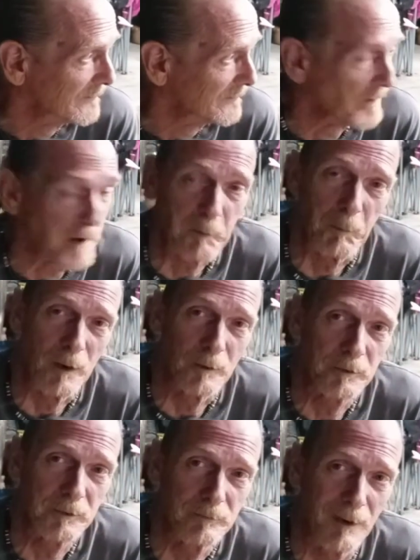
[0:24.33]
fake
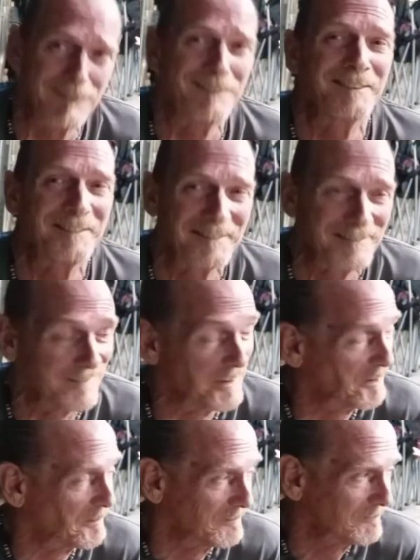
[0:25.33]
boss.
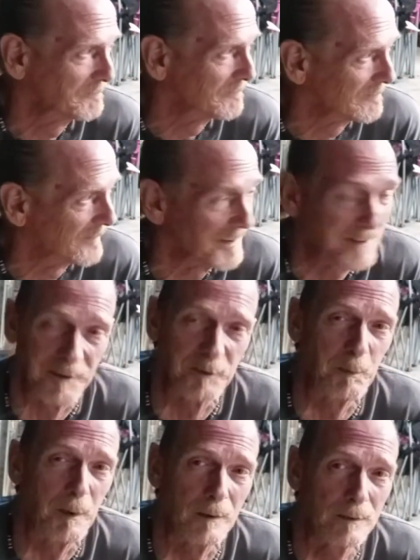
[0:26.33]
Well, it's his
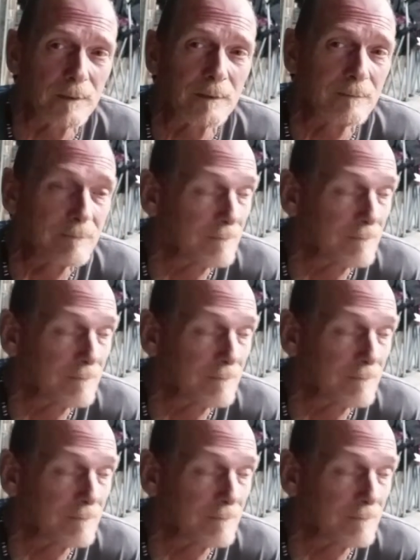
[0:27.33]
boss.